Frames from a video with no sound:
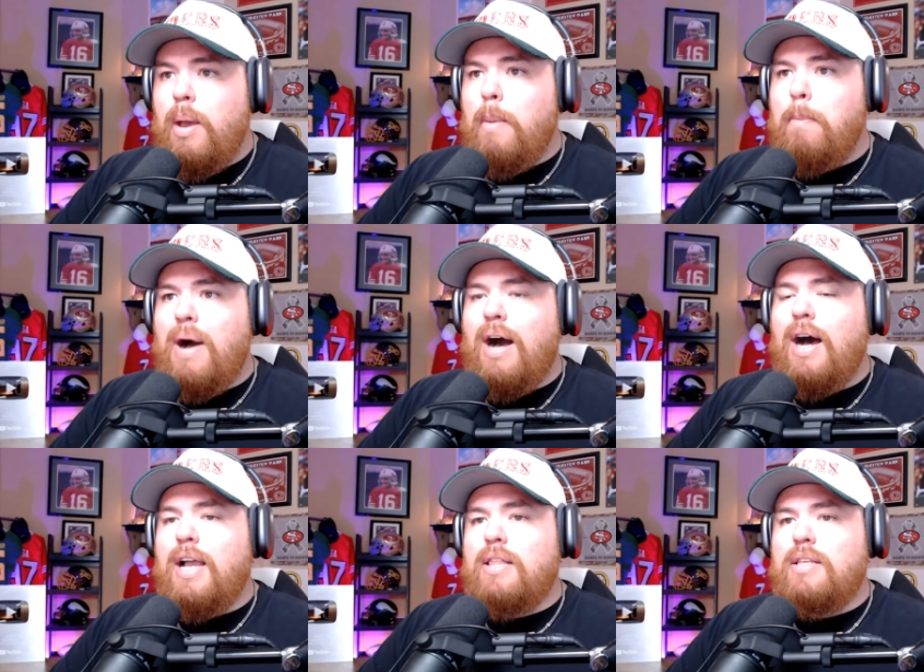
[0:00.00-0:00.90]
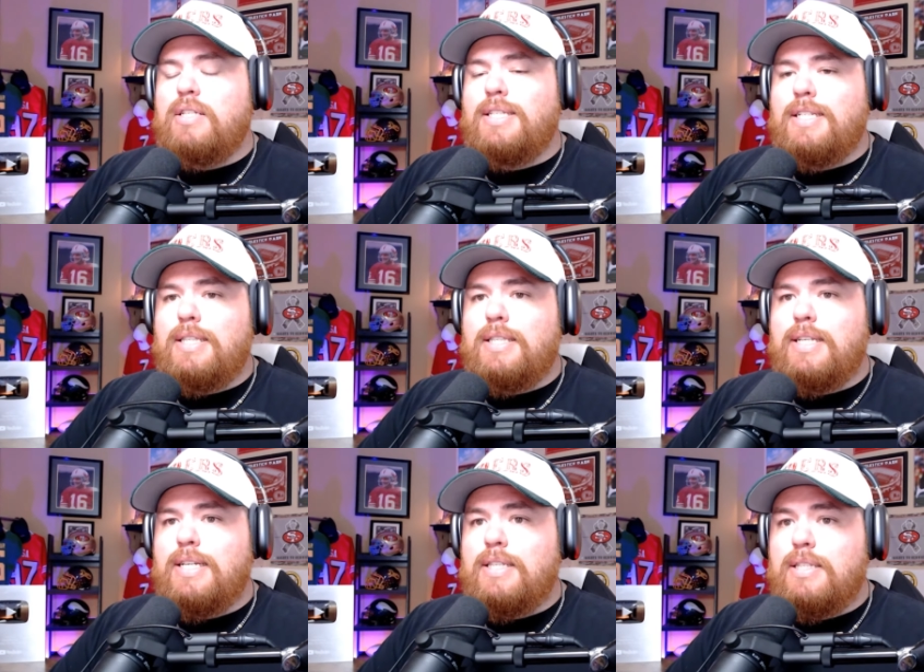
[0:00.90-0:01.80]
behind the scenes
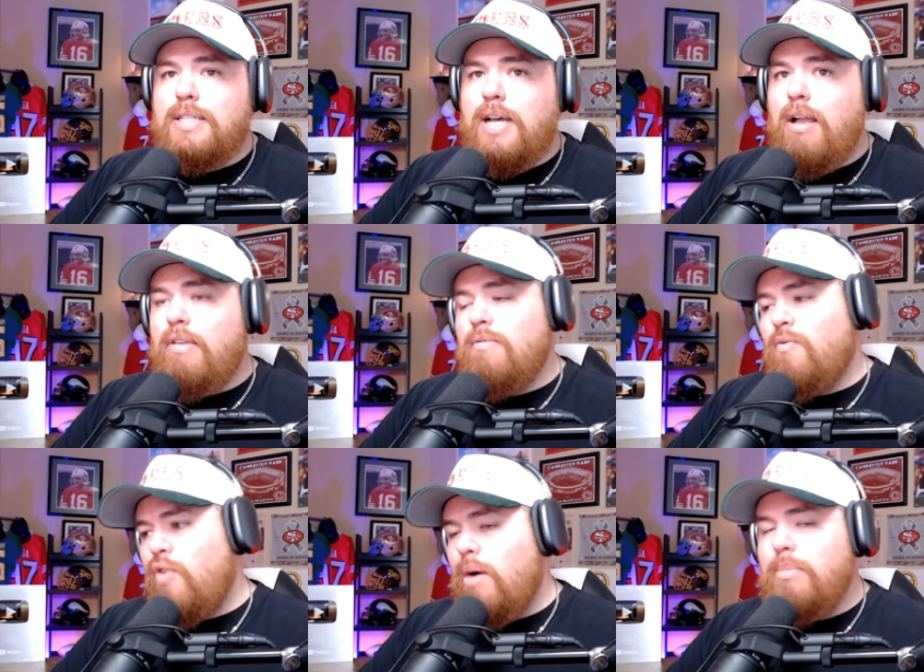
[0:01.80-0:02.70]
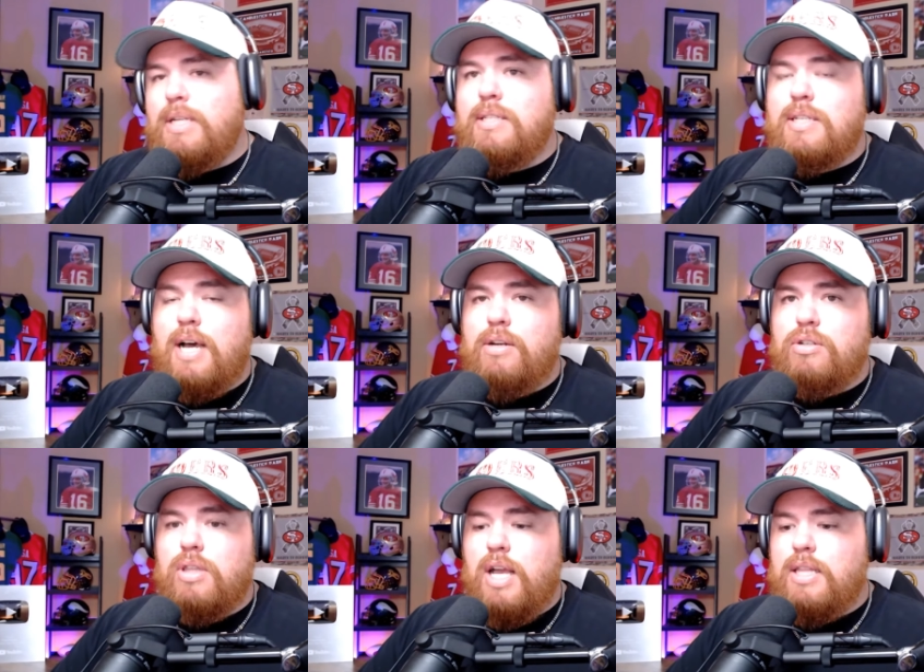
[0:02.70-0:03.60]
insight from
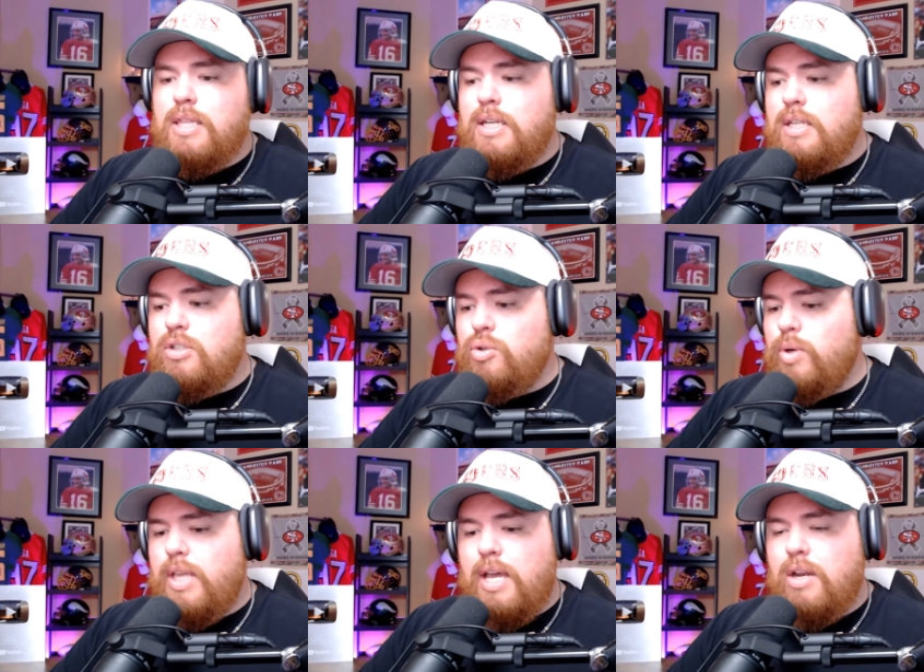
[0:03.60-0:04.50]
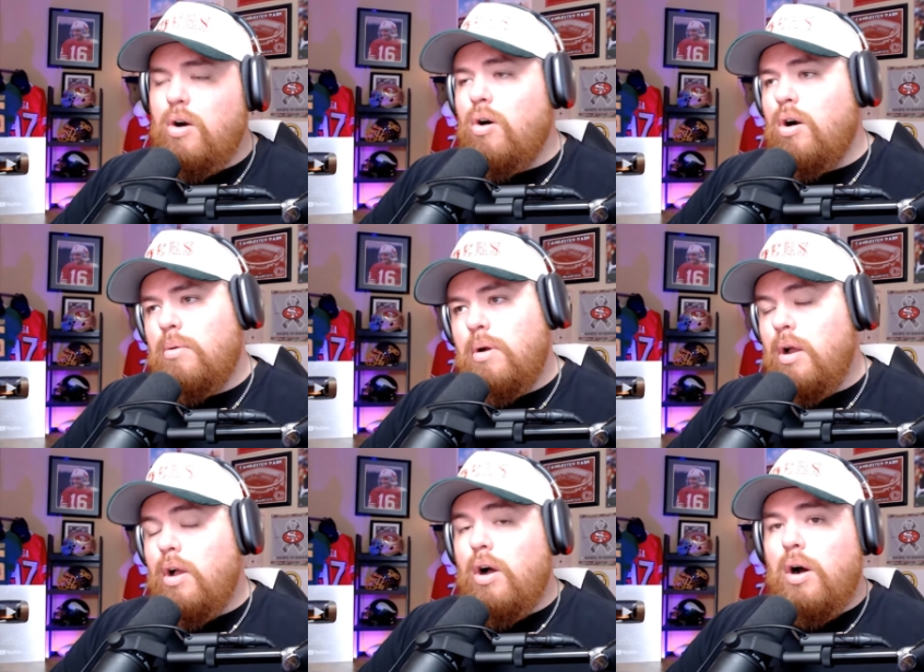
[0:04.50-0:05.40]
insiders like this who again are
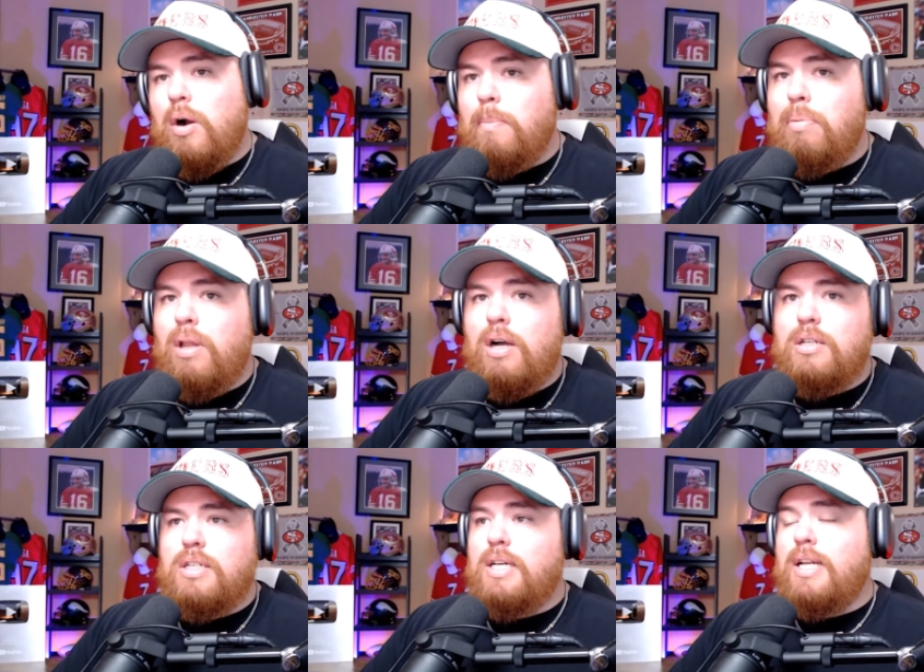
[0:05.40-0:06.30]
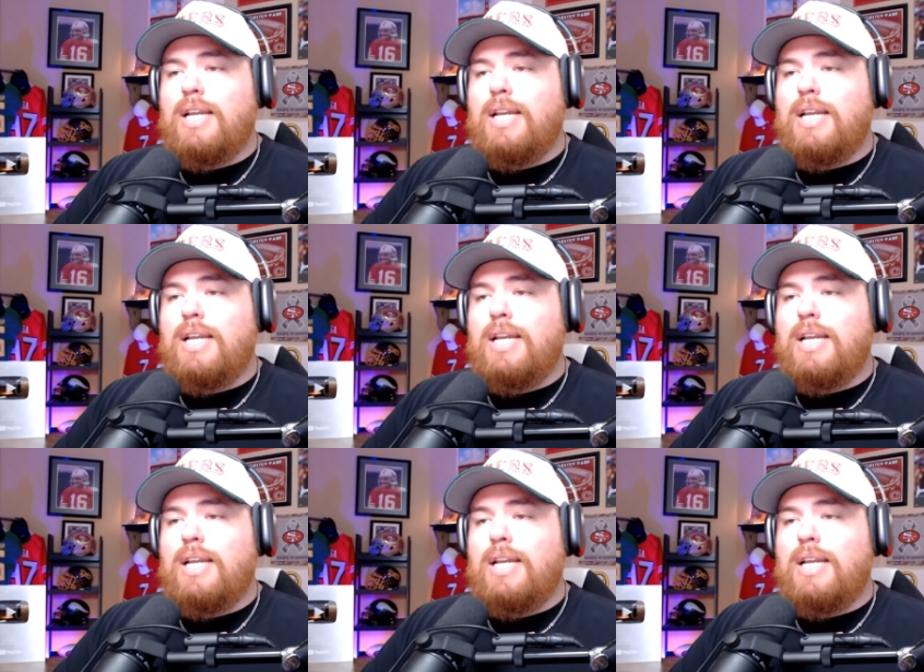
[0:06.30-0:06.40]
are plugged in.